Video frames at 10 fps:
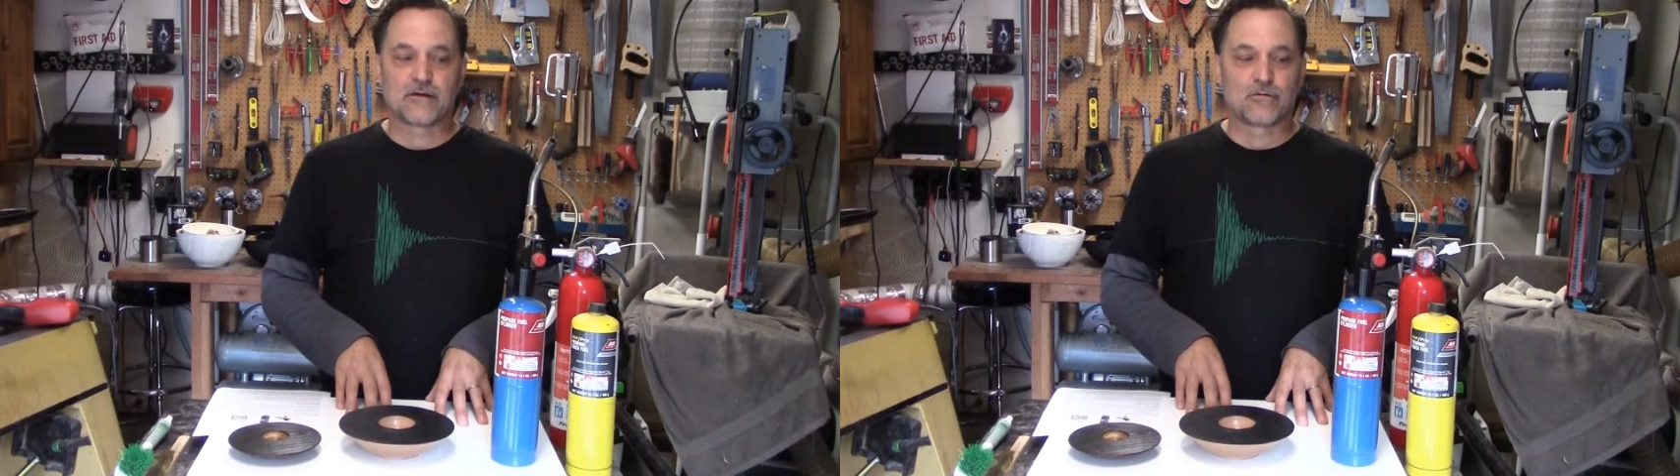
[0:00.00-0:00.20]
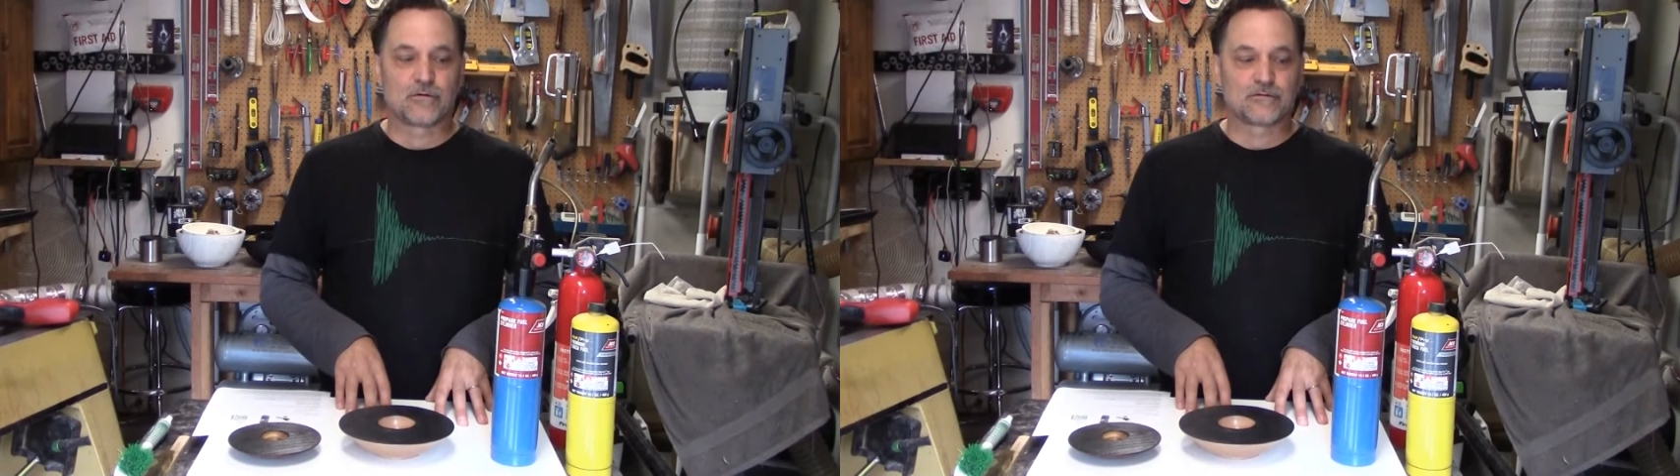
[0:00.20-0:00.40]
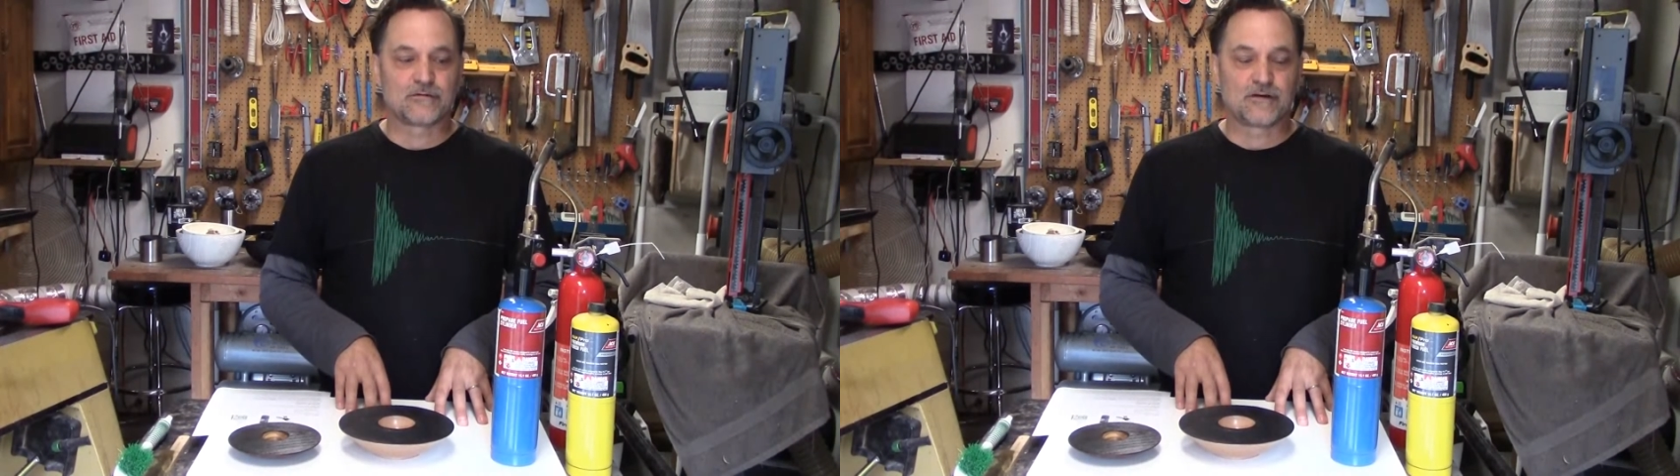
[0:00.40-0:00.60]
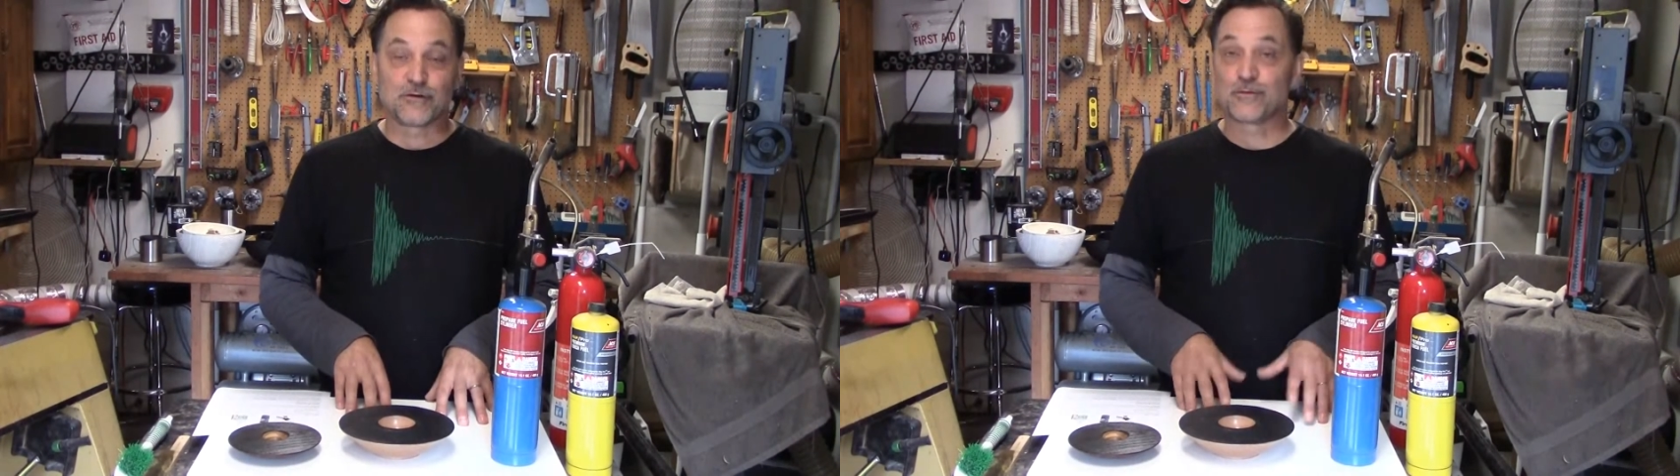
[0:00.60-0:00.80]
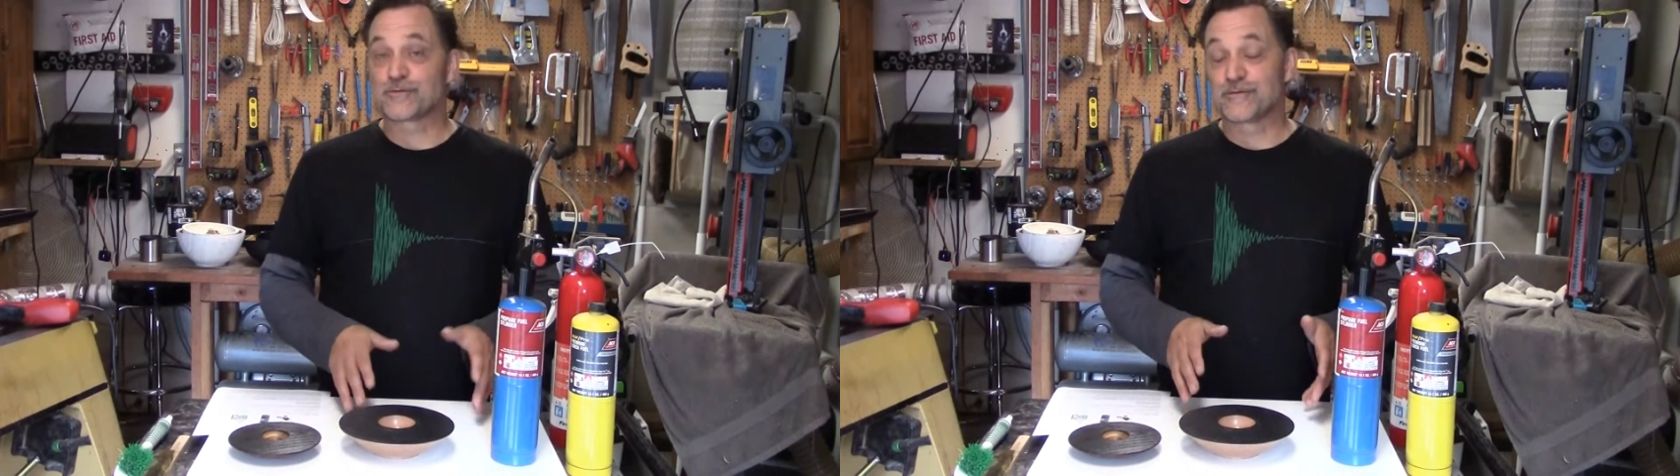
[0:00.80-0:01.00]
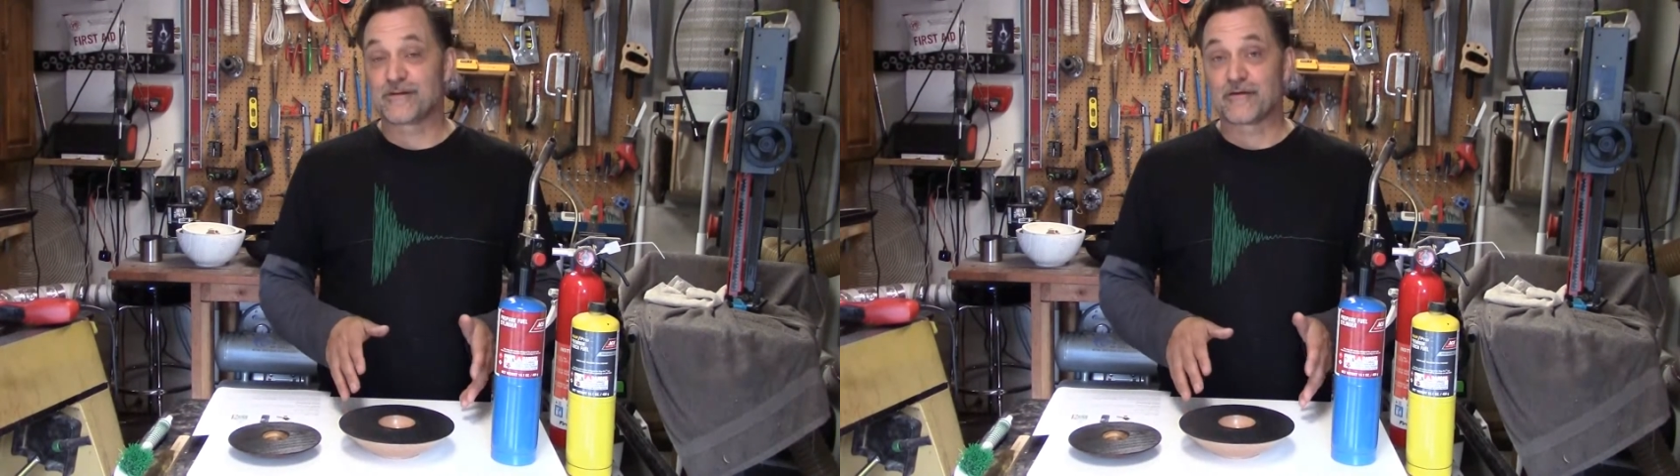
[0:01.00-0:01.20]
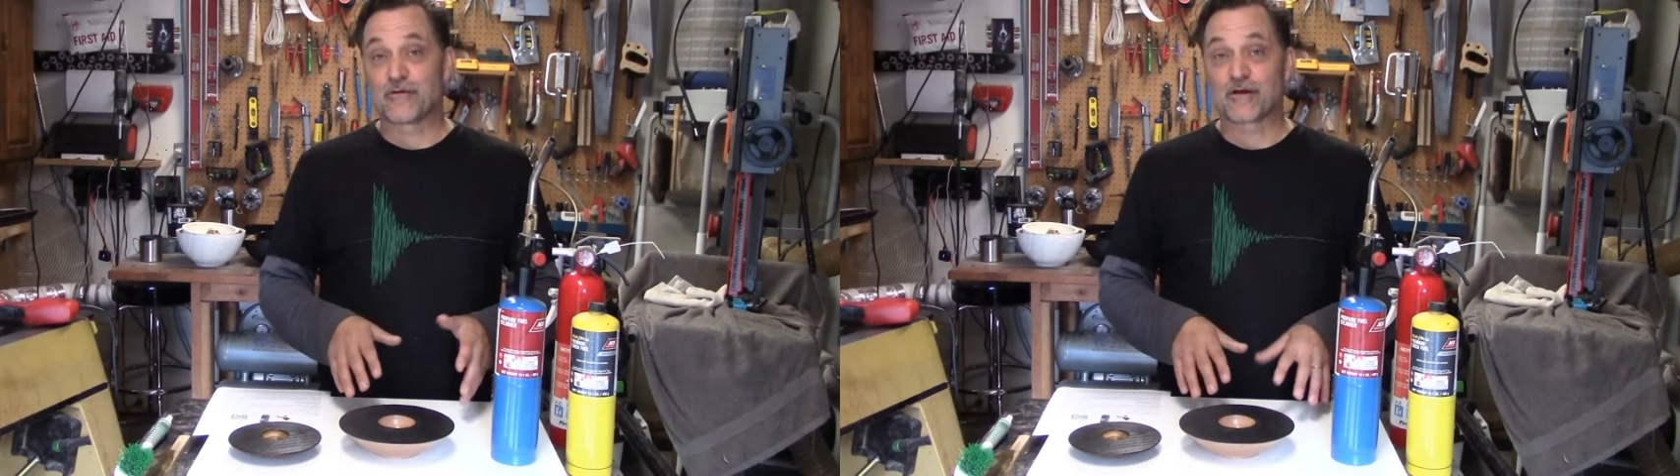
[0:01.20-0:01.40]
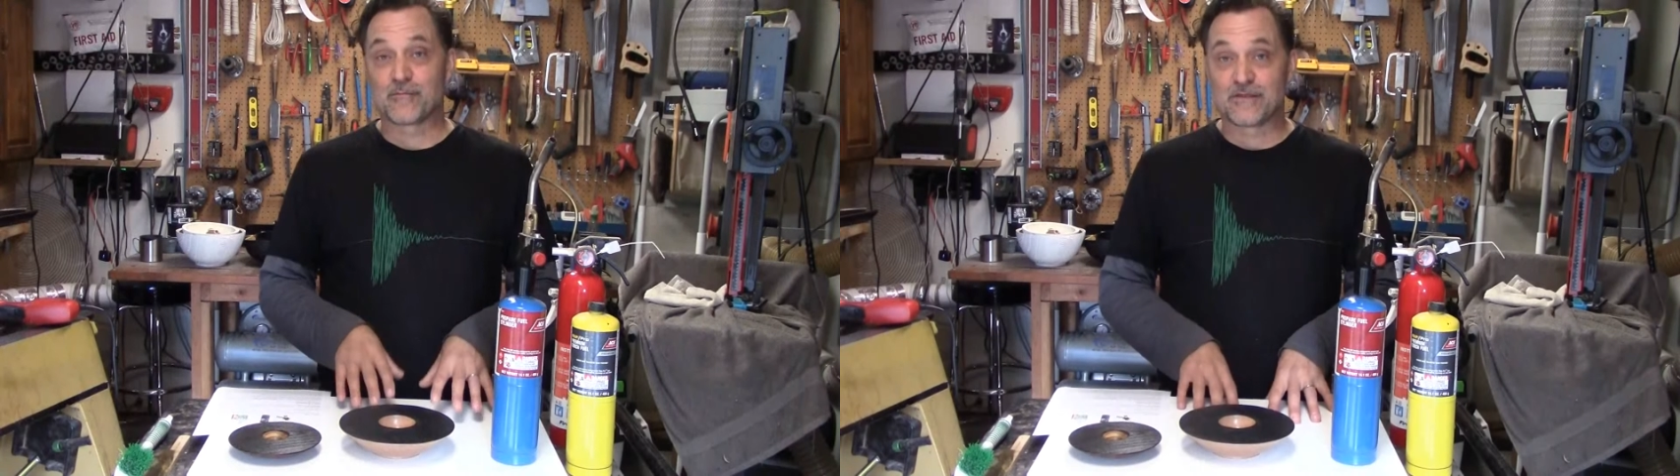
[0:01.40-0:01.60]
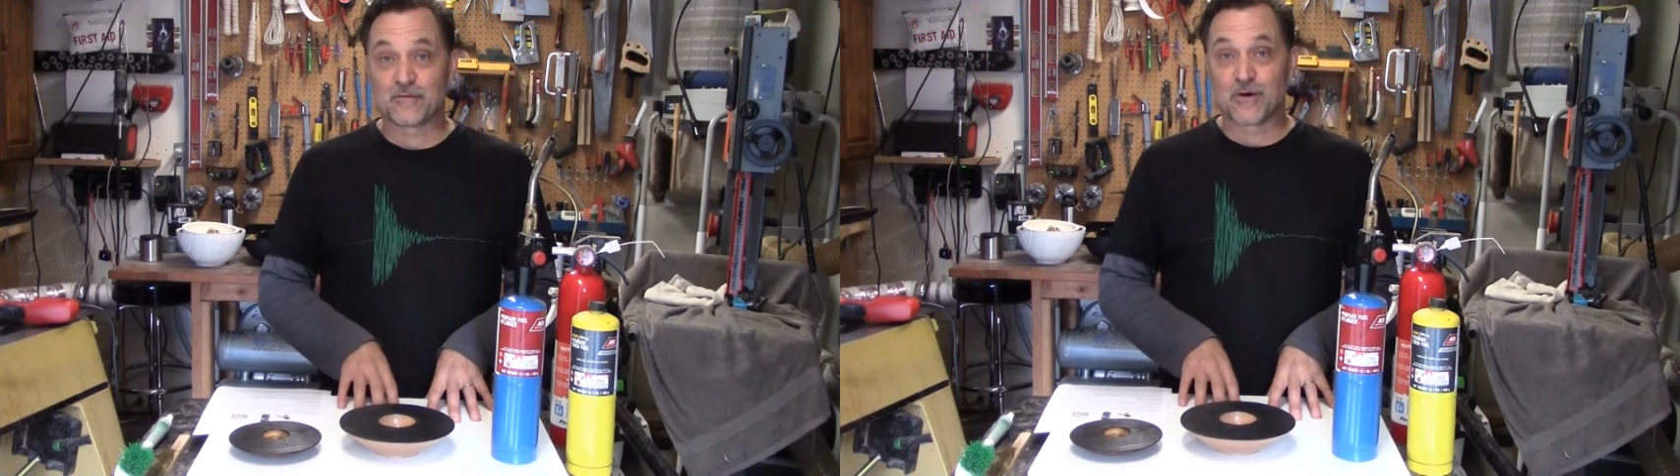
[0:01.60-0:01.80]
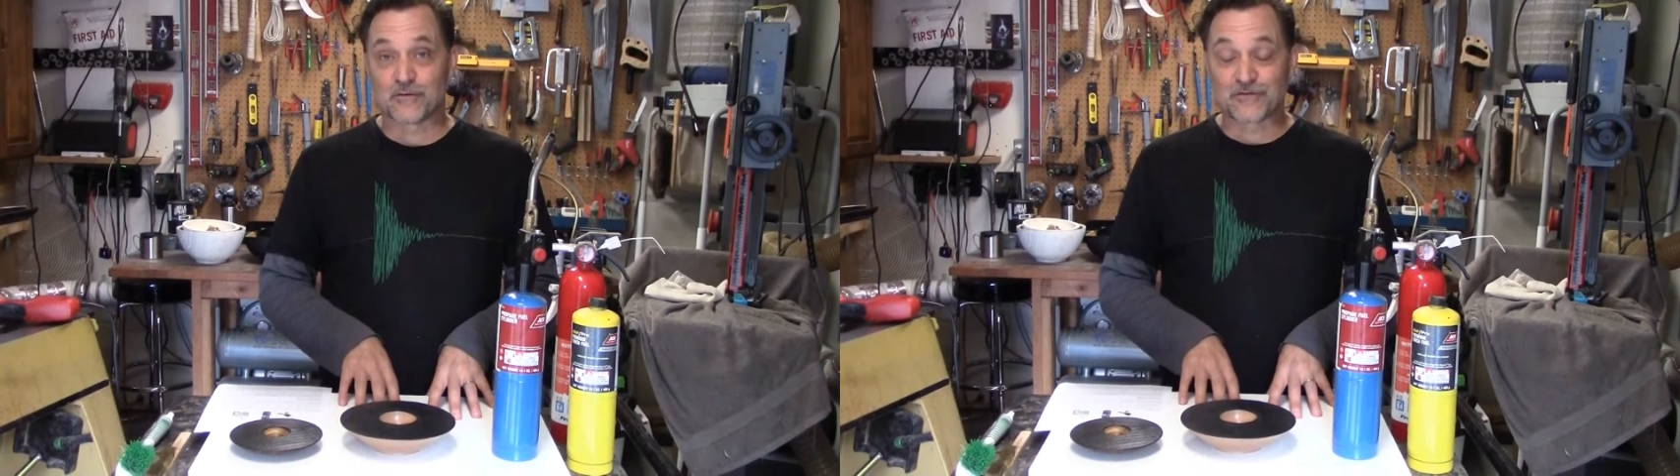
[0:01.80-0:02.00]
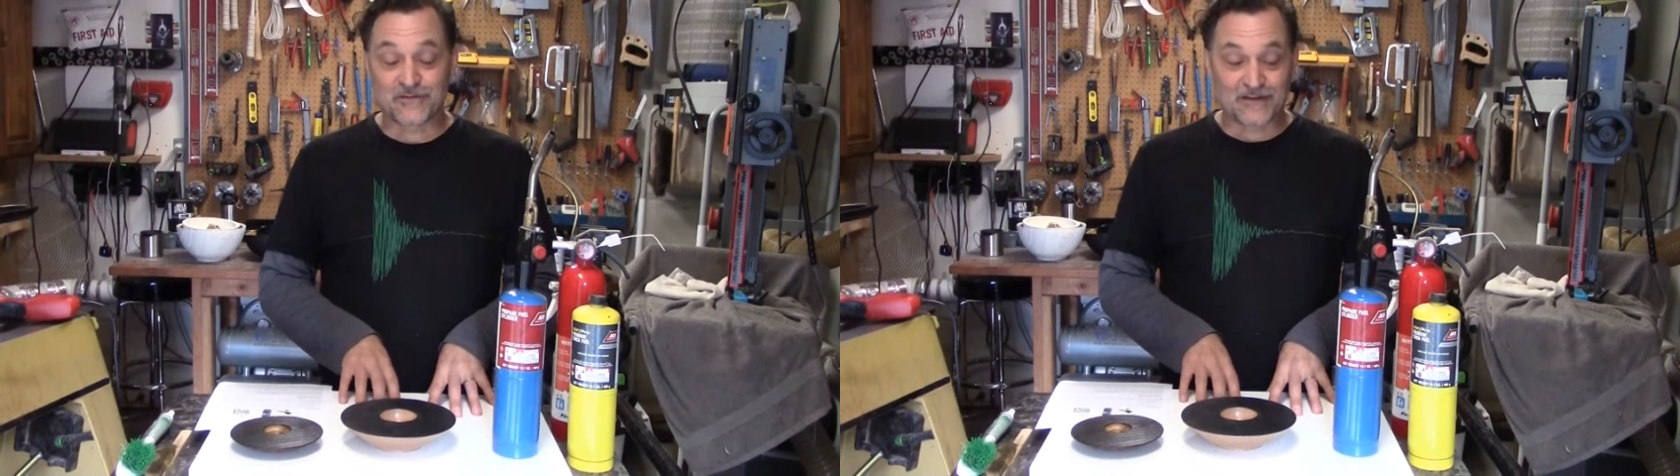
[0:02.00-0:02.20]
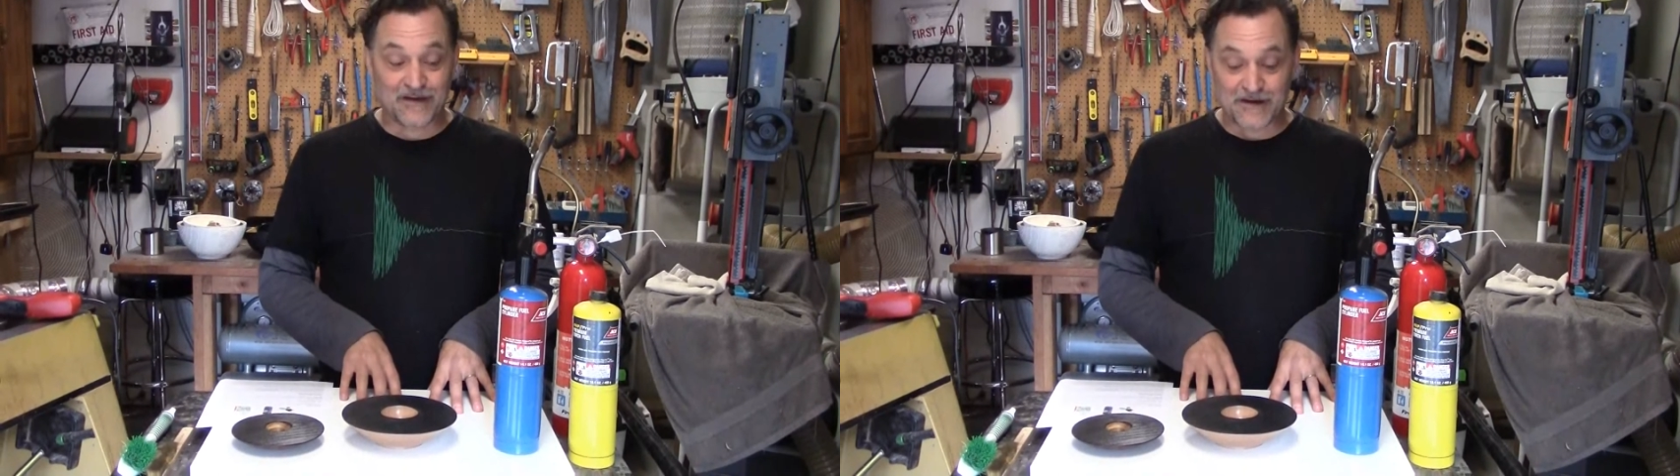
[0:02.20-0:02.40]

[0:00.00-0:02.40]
I will tell you which one I recommend the most.